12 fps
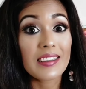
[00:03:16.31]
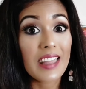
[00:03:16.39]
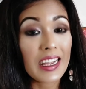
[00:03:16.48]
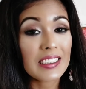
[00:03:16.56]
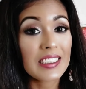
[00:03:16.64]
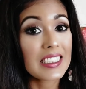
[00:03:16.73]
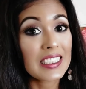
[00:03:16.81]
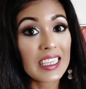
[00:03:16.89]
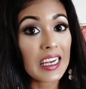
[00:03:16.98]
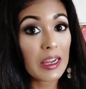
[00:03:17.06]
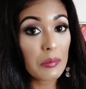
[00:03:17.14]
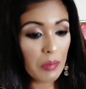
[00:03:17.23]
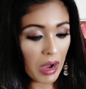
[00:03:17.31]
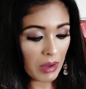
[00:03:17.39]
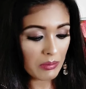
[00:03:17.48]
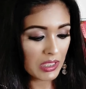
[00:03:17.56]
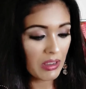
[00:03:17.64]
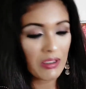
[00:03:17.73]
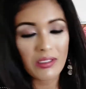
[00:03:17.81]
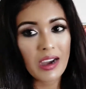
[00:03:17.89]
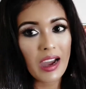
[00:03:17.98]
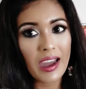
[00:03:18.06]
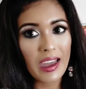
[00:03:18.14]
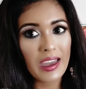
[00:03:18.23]
that tinted lip balm, so
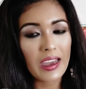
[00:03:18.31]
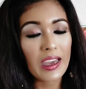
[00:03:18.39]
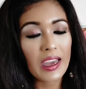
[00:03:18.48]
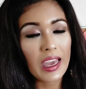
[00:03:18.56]
I